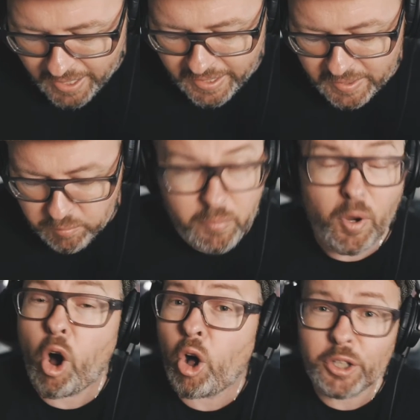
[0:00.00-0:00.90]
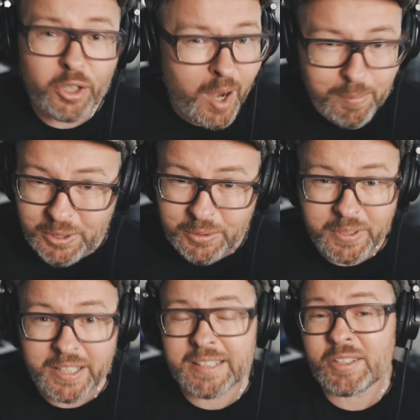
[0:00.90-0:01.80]
And all your
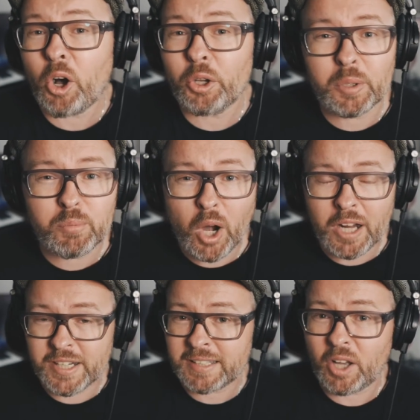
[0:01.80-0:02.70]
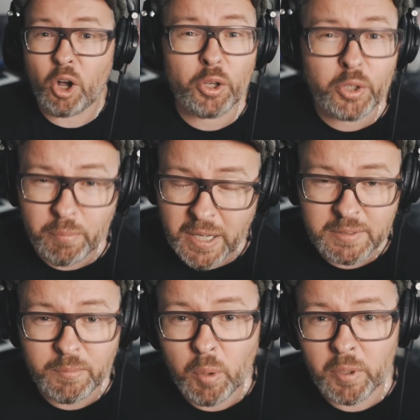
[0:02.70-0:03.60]
opportunities, all your projects, all your
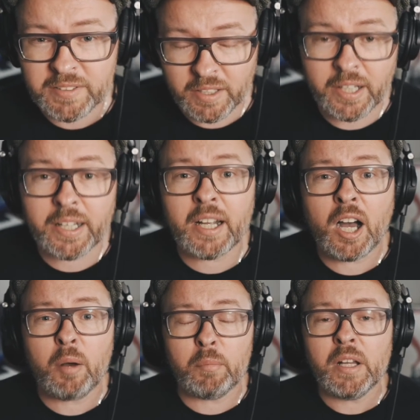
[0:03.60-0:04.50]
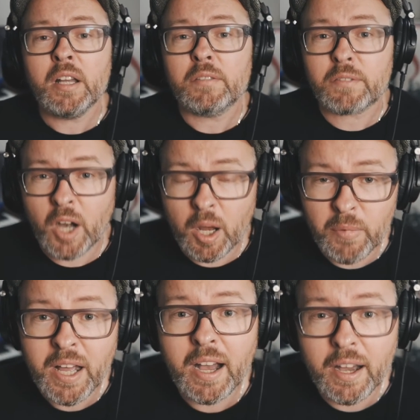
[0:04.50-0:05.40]
best moments are going to come
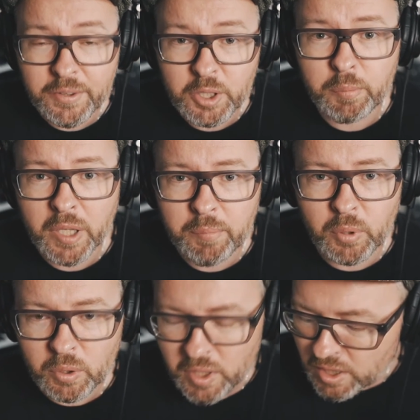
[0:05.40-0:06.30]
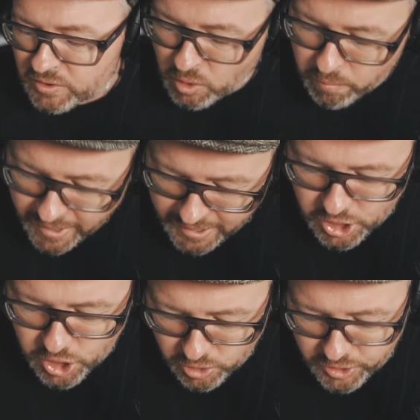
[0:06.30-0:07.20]
from other people. So
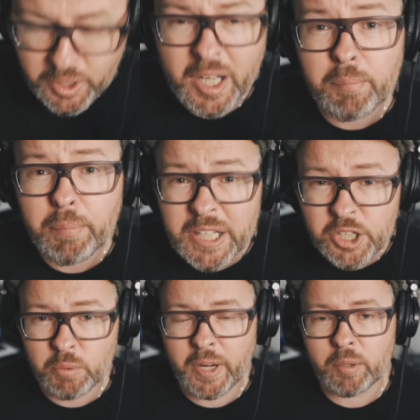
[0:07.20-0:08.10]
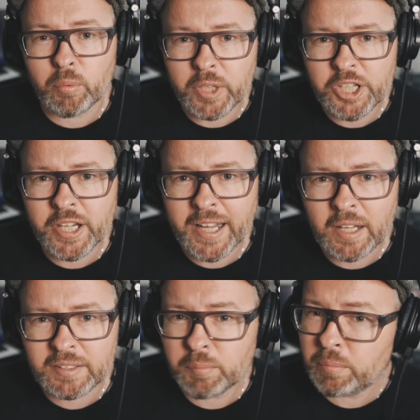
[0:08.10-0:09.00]
make sure you habituate reaching
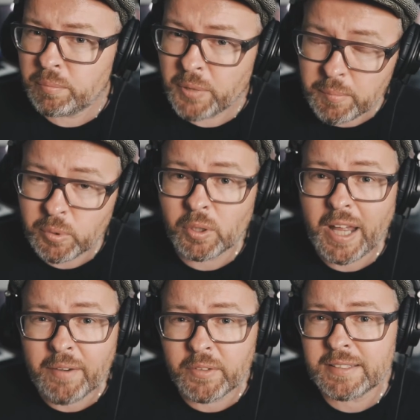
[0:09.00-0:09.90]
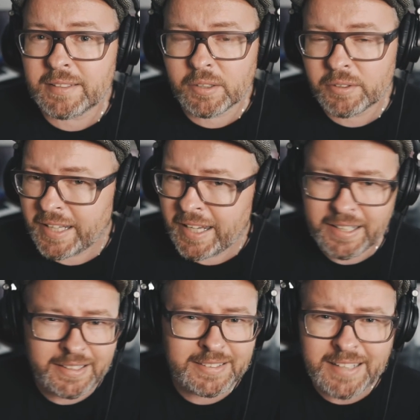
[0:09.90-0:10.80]
out to people every single
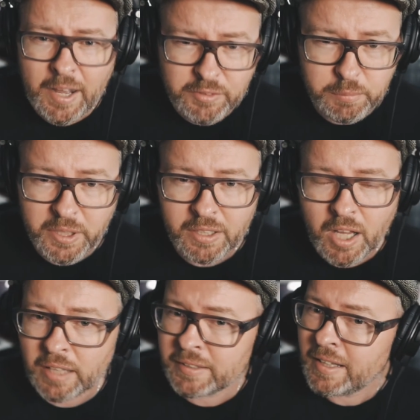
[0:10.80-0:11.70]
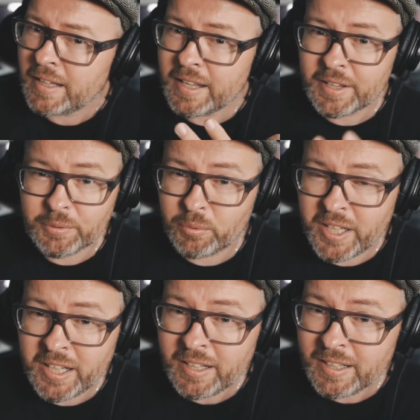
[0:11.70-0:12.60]
day. It doesn't have to be a lot.
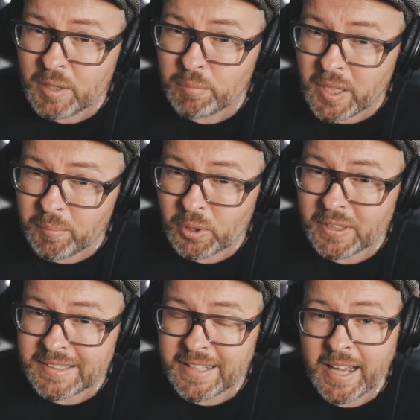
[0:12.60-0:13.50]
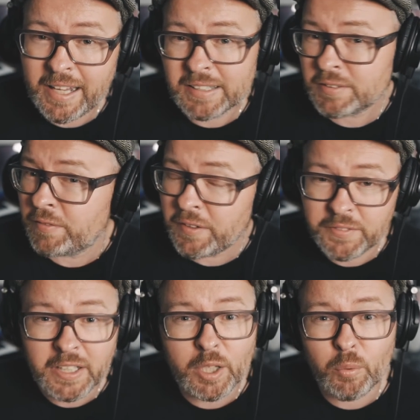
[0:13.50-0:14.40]
3 people a day is
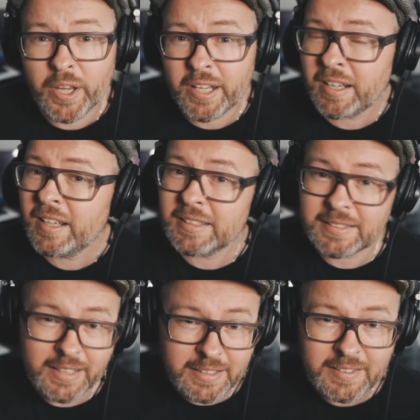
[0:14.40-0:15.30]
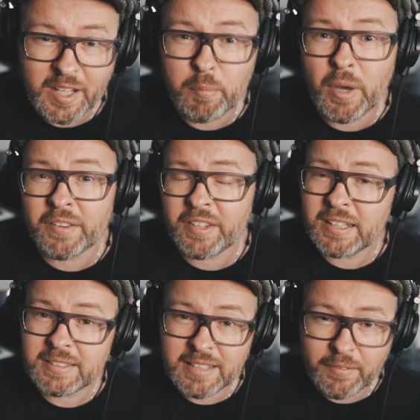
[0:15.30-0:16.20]
15 a week, 60 a month,
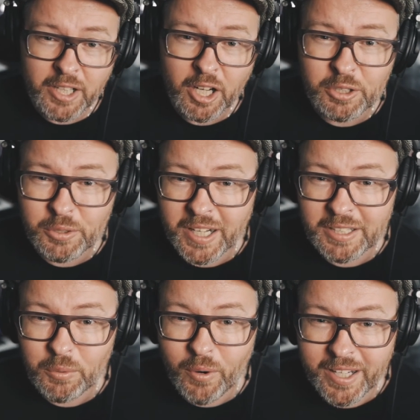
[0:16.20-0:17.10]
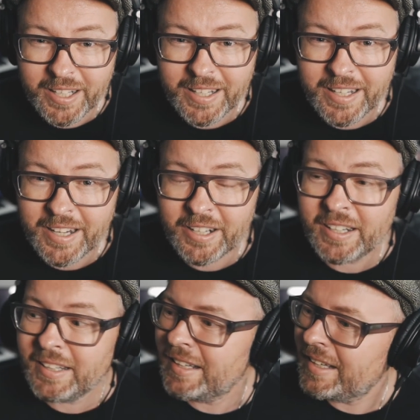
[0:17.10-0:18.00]
720 a
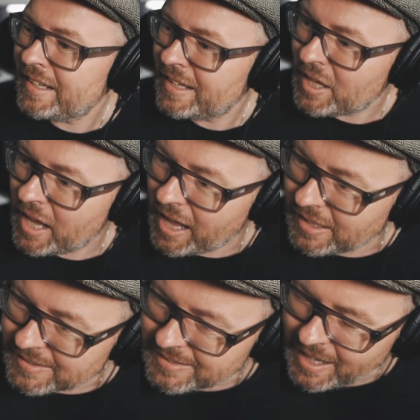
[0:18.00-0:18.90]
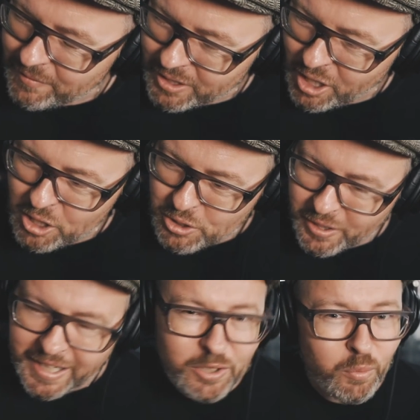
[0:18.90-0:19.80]
year.
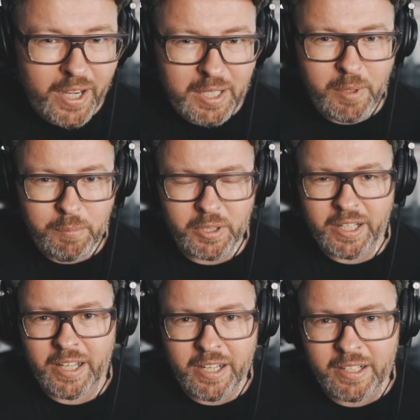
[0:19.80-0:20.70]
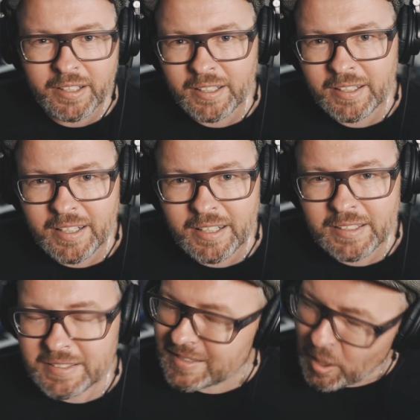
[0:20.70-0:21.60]
720 people a year.
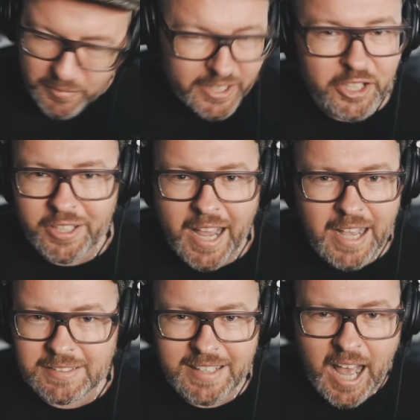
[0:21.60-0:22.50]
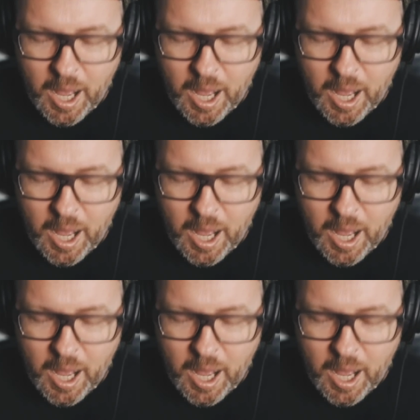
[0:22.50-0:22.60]
Something good has to